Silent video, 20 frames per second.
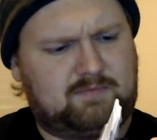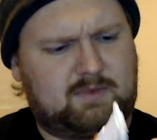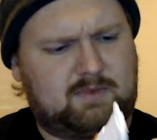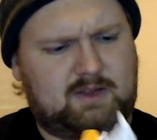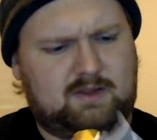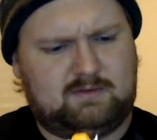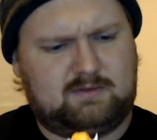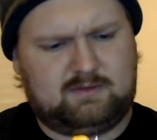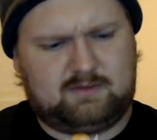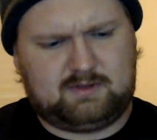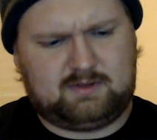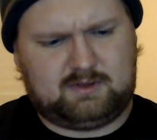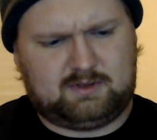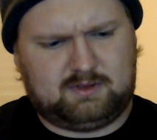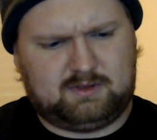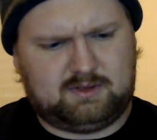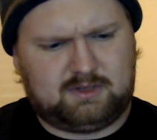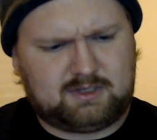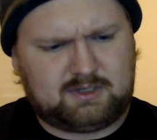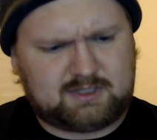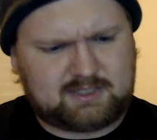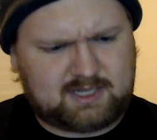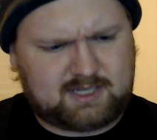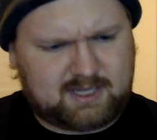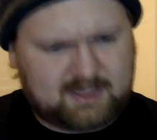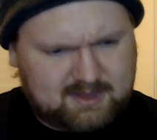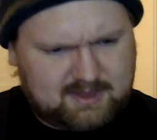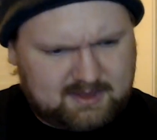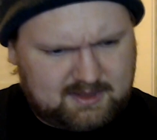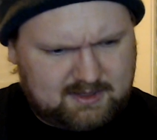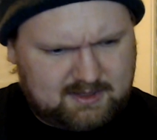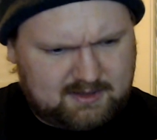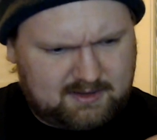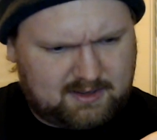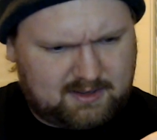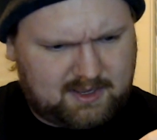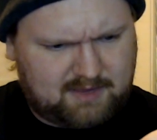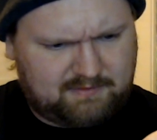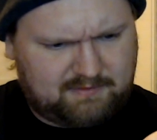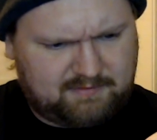Looks like the
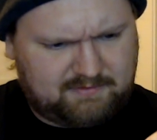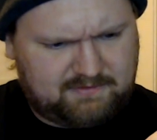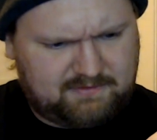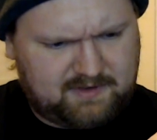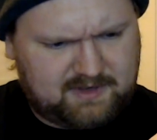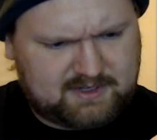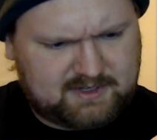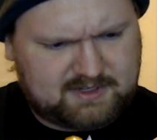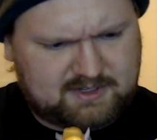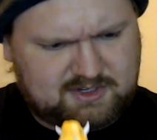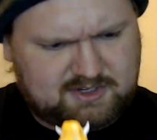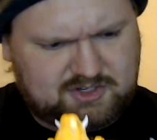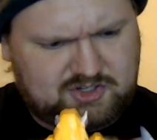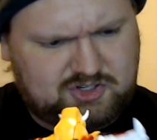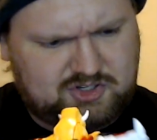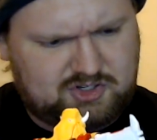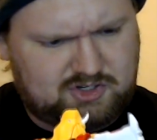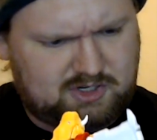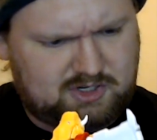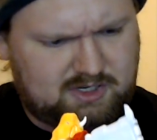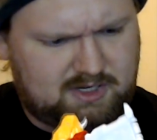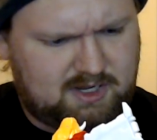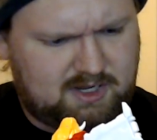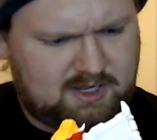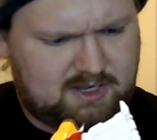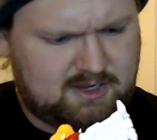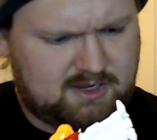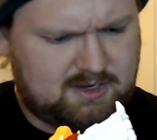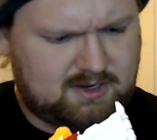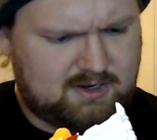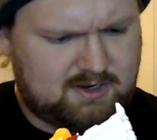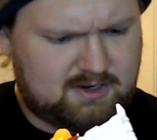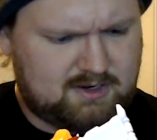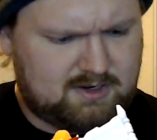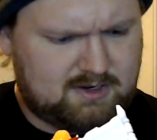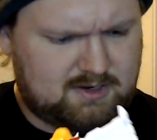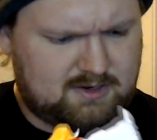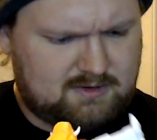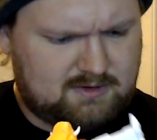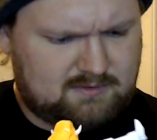fist should
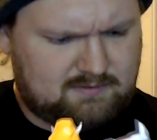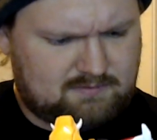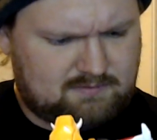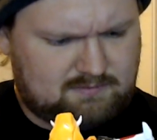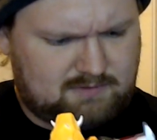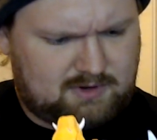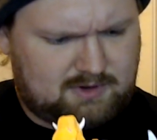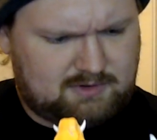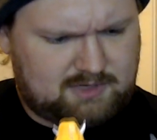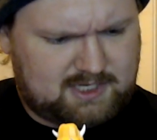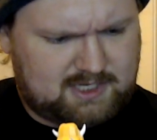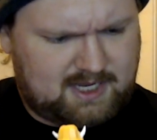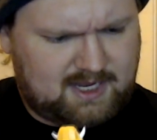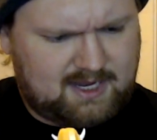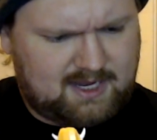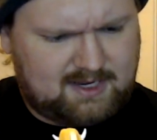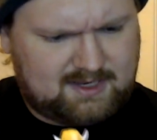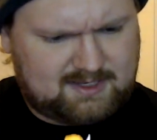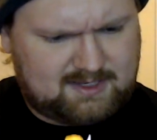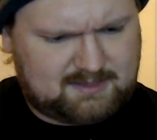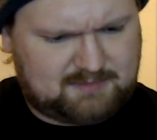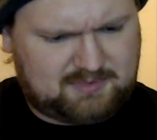rotate, but...